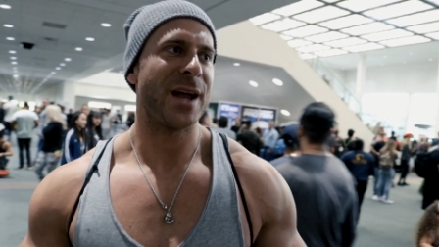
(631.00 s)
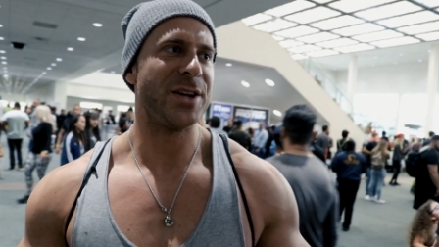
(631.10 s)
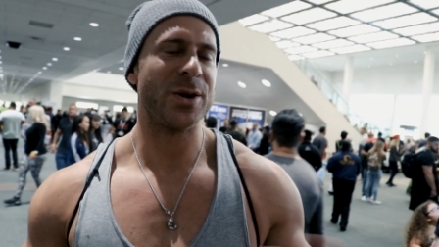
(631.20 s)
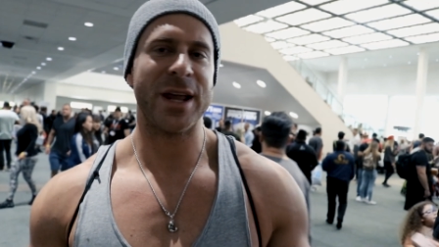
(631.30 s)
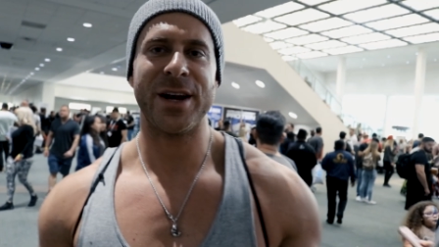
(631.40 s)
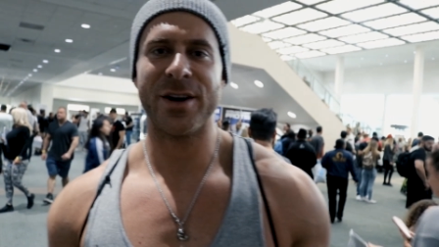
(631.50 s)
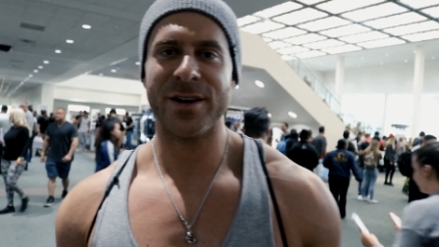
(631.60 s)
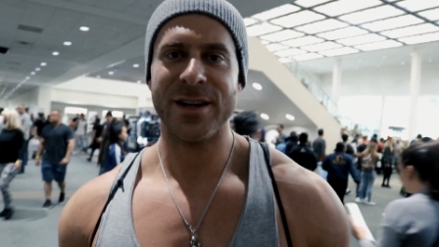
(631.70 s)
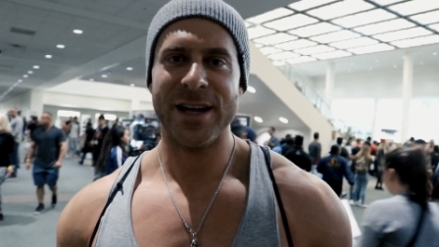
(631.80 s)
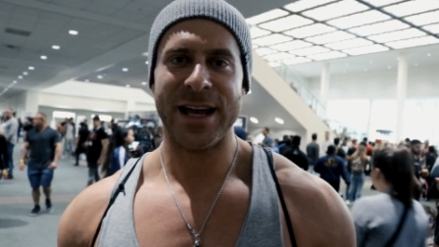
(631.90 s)
a year later
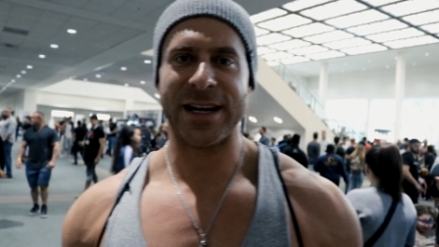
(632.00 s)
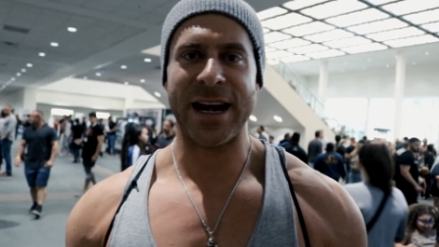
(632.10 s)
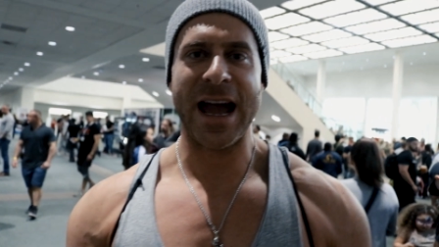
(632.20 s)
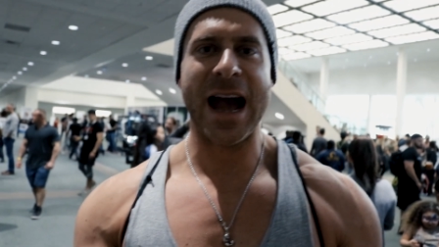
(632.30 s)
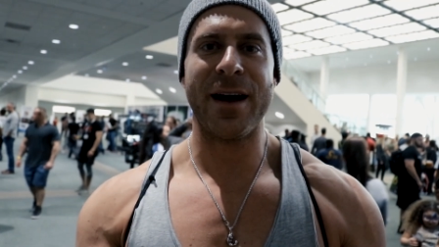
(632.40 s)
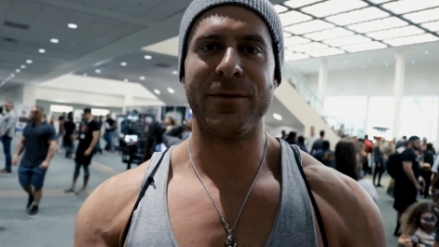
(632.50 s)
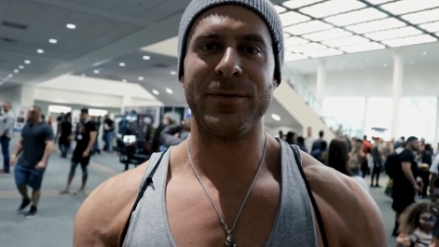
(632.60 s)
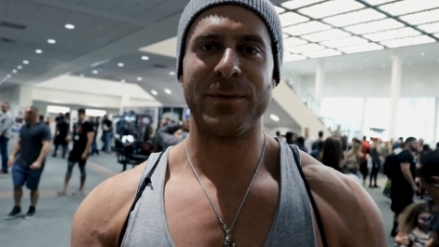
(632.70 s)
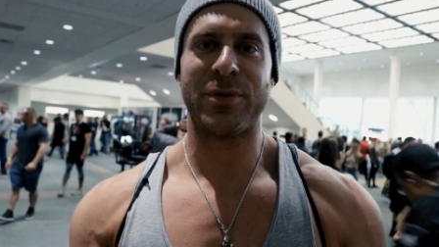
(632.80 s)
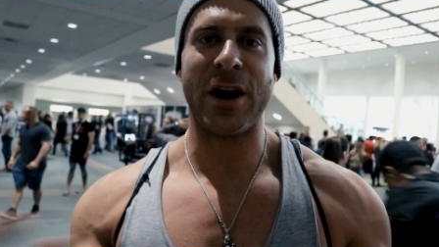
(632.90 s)
to kind of have
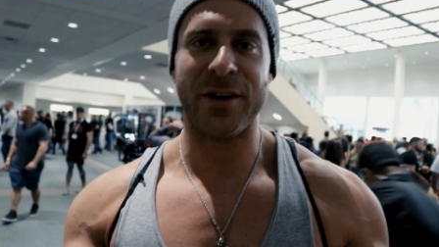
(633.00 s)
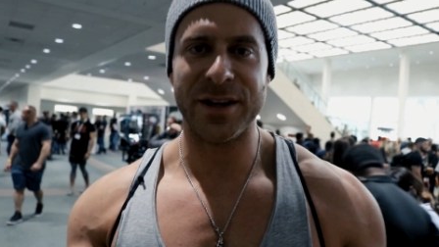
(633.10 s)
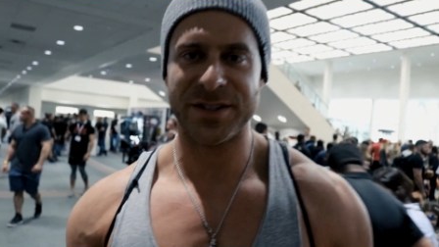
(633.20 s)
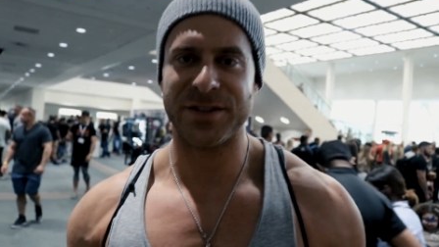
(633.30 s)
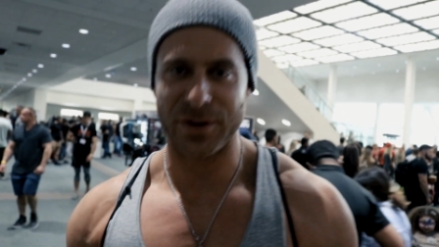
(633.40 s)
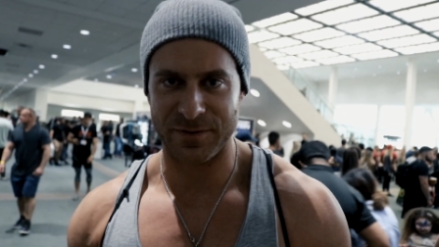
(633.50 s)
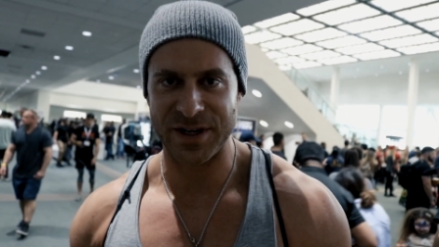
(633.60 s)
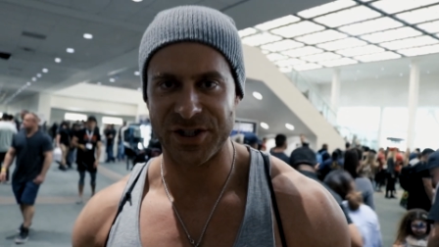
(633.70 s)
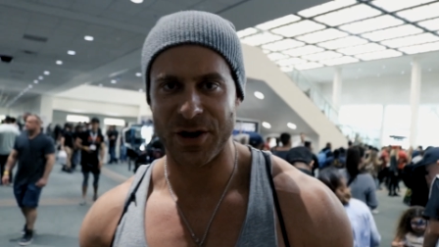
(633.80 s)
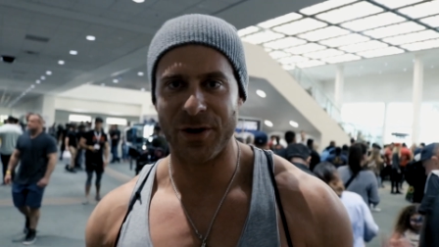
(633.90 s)
progress to have
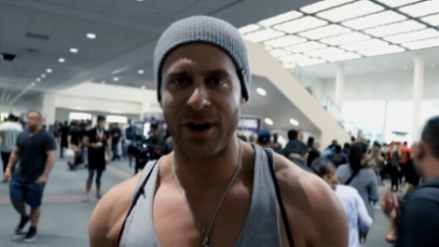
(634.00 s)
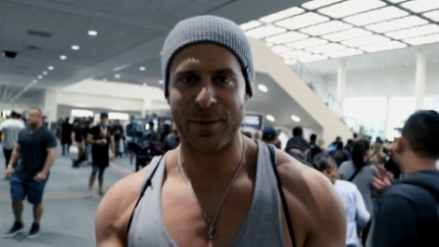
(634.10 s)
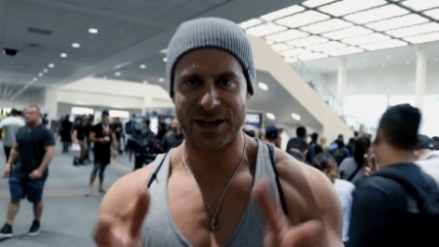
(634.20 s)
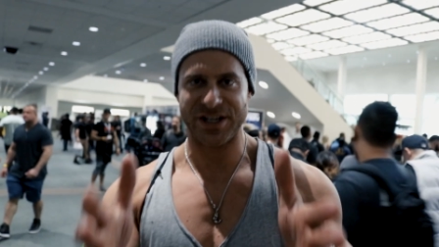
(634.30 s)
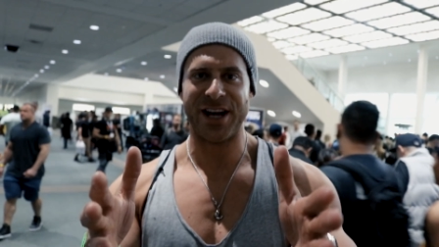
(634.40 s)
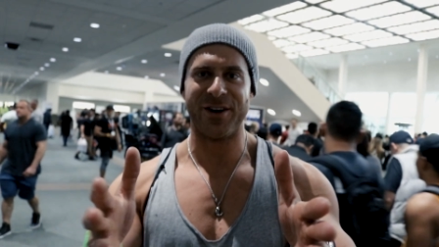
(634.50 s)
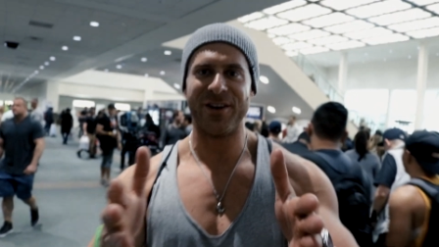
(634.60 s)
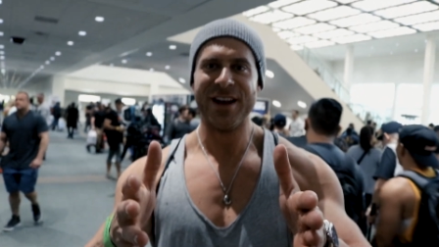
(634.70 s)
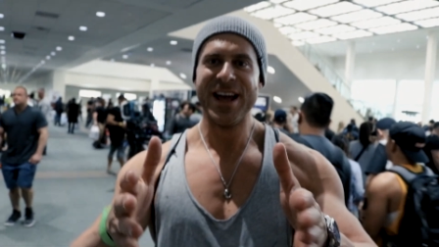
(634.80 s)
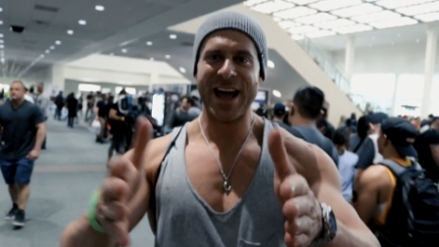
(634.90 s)
been shown on my
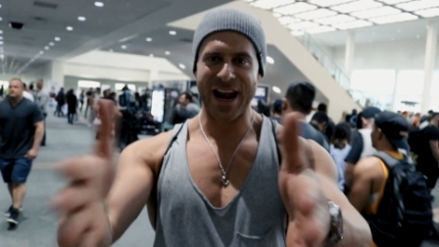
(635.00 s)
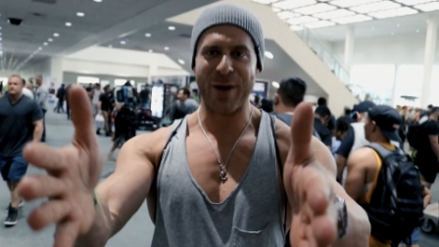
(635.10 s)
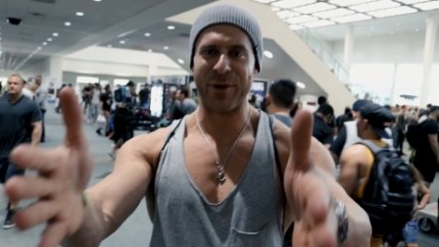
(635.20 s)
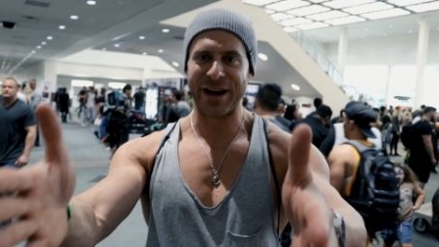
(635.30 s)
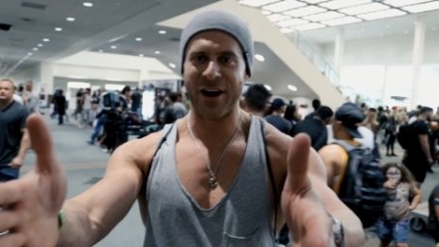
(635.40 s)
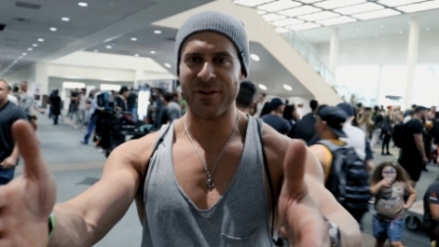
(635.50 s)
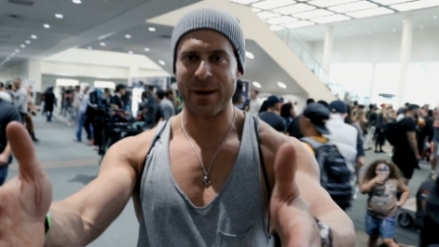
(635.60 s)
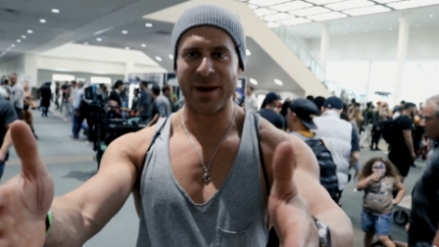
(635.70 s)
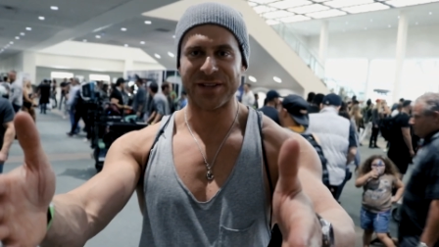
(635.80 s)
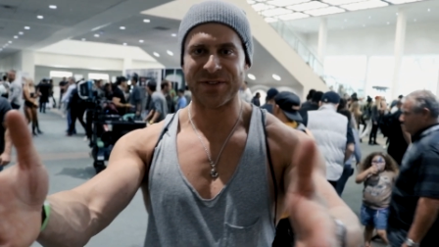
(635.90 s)
channel. And now I'm working out with
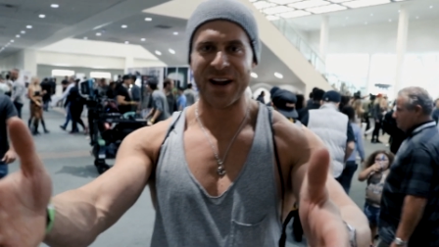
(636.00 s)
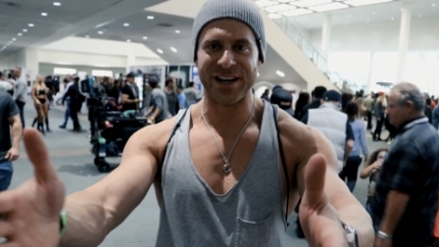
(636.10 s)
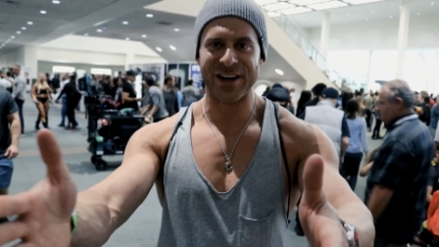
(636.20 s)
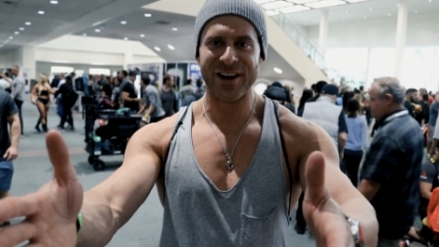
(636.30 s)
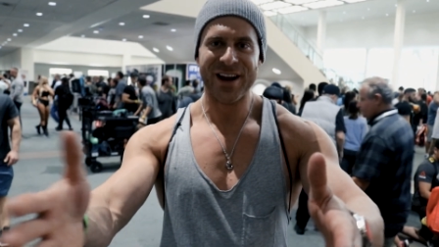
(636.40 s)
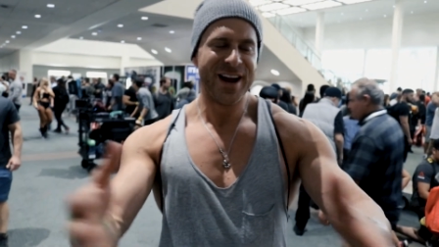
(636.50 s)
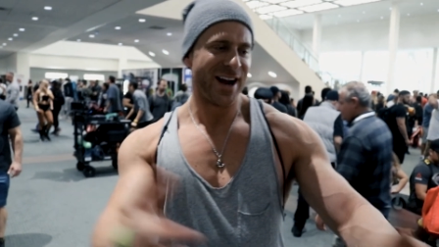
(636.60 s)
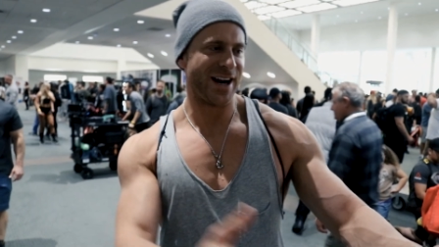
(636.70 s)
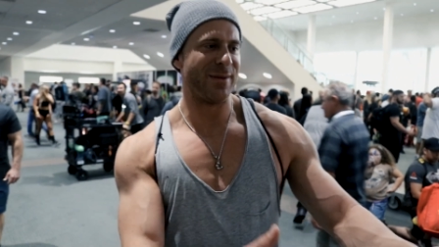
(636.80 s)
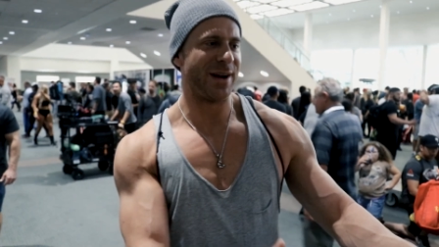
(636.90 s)
my best friend here.
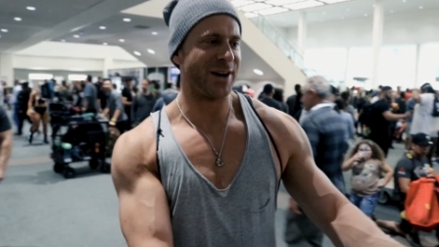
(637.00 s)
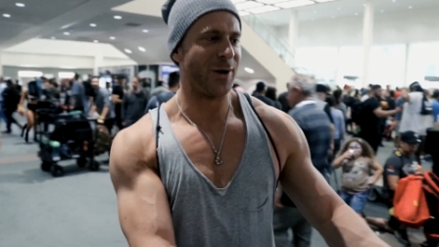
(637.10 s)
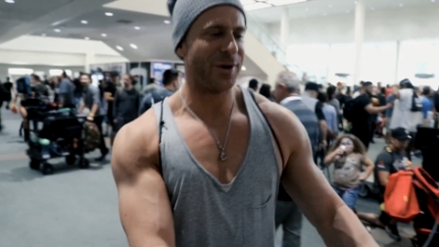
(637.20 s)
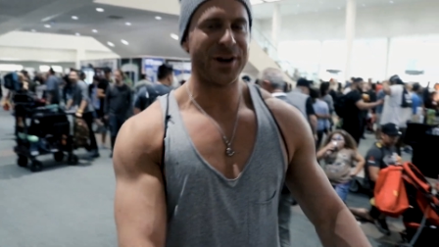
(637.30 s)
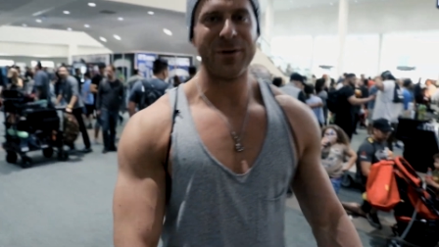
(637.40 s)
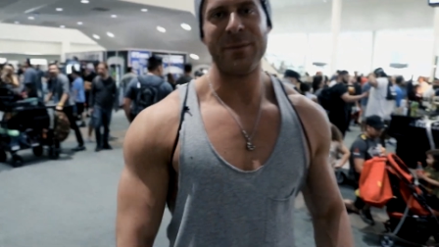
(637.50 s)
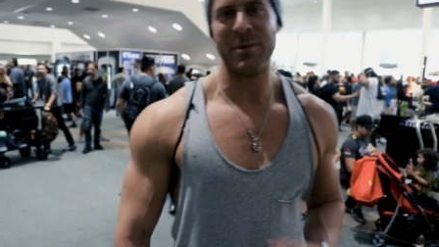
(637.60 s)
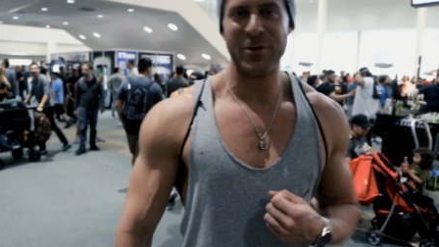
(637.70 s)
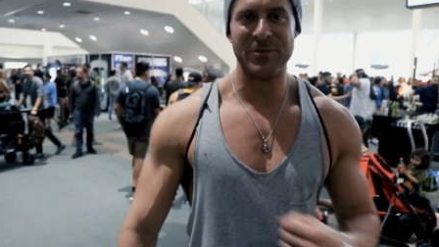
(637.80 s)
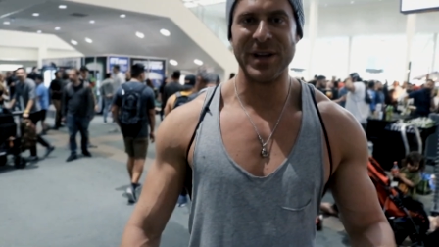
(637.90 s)
I got my coworker,
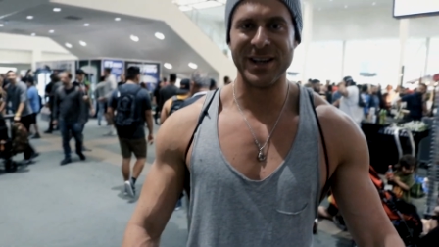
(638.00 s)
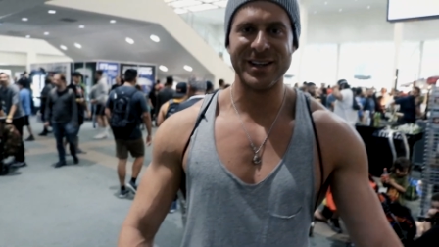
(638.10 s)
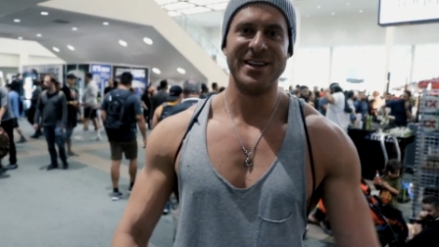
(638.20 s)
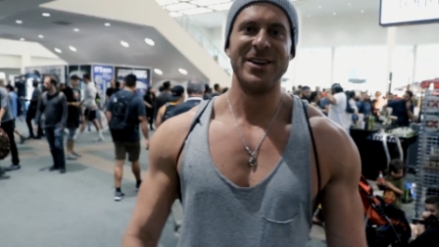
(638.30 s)
Revan Movement.